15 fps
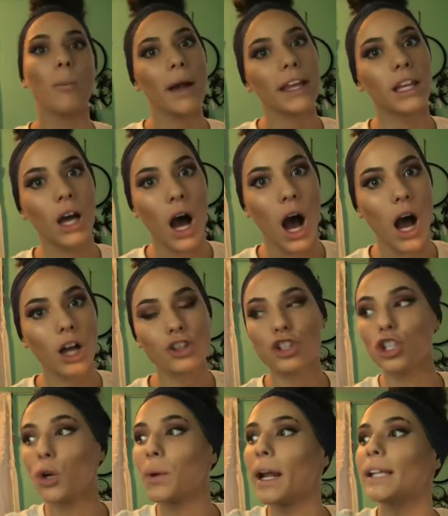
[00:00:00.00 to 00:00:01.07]
Oh my gosh, you
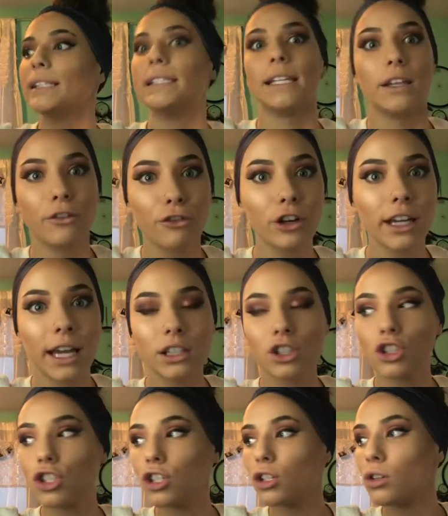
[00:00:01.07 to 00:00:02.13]
know what I did forget to
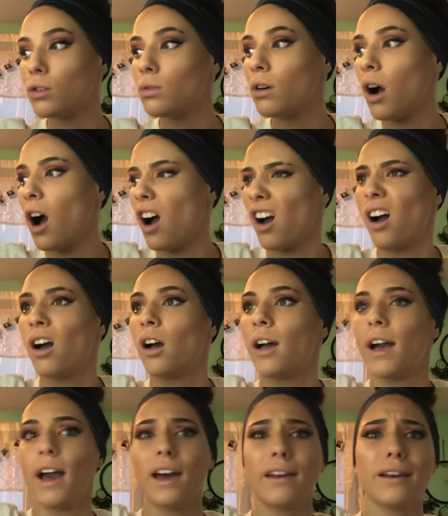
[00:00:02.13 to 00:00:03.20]
do? How
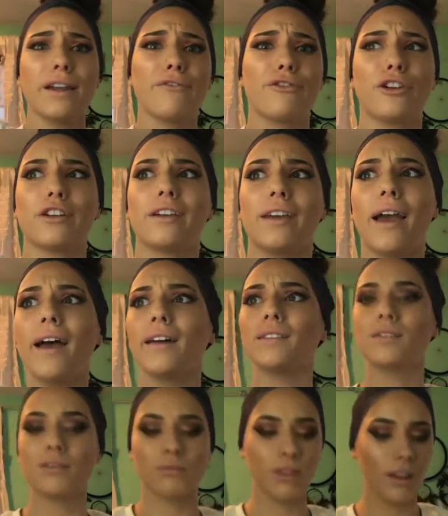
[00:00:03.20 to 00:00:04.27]
did I
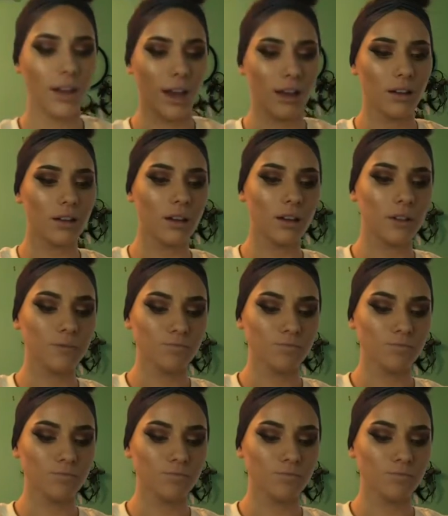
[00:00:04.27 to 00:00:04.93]
forget? What the heck?